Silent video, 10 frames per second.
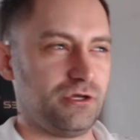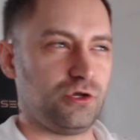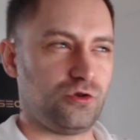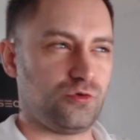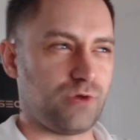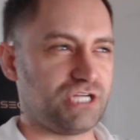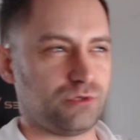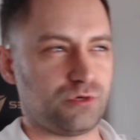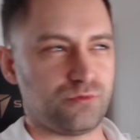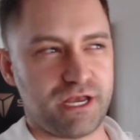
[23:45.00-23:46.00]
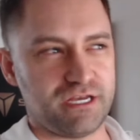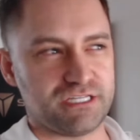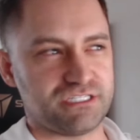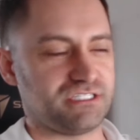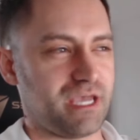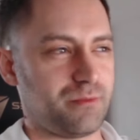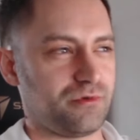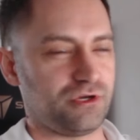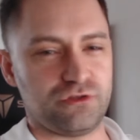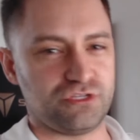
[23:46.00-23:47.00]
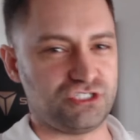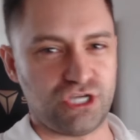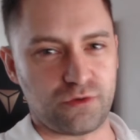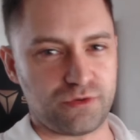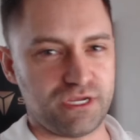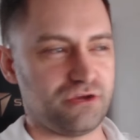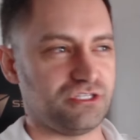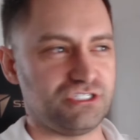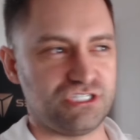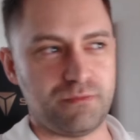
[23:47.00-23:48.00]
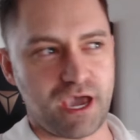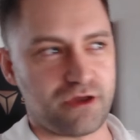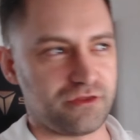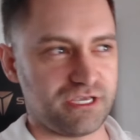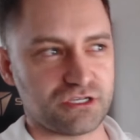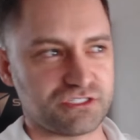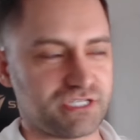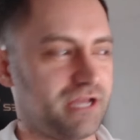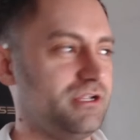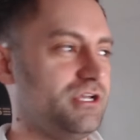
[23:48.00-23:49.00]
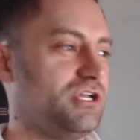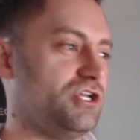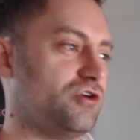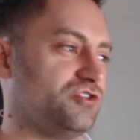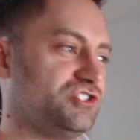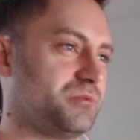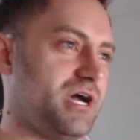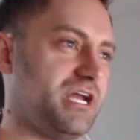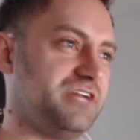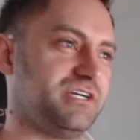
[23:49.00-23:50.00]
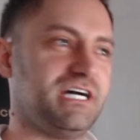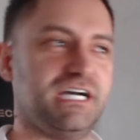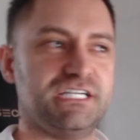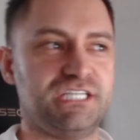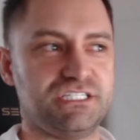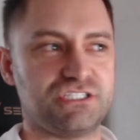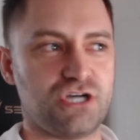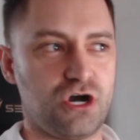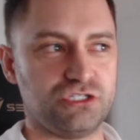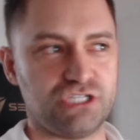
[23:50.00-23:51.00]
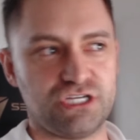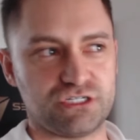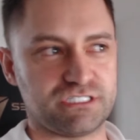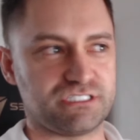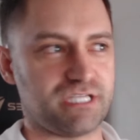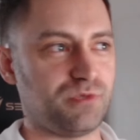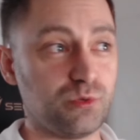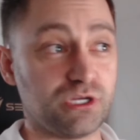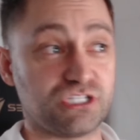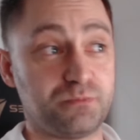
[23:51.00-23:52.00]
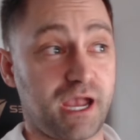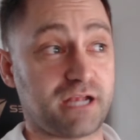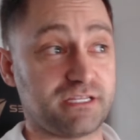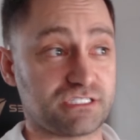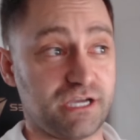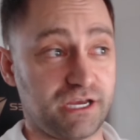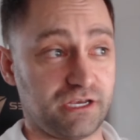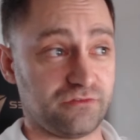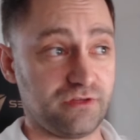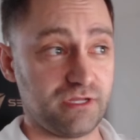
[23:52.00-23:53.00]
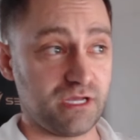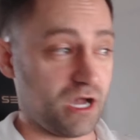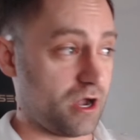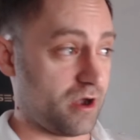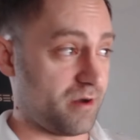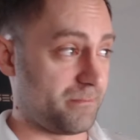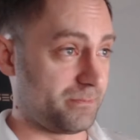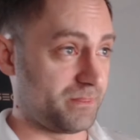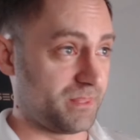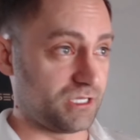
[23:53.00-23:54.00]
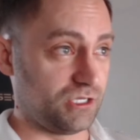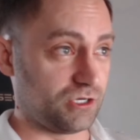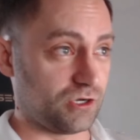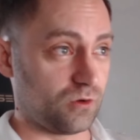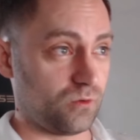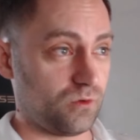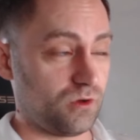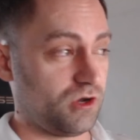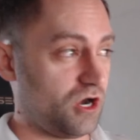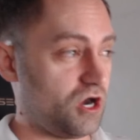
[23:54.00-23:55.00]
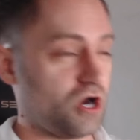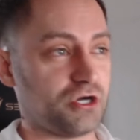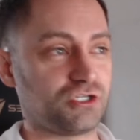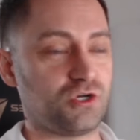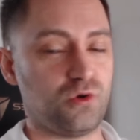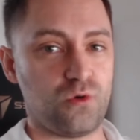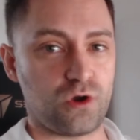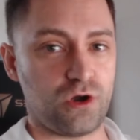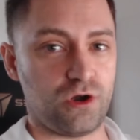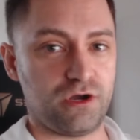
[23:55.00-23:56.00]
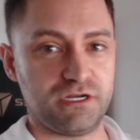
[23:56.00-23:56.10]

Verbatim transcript: graduate readiness examiner you know the gre or the gmat or the lsat you know some kind of like high stakes college entrance exam, you would expect this kind of um, you know hardcore,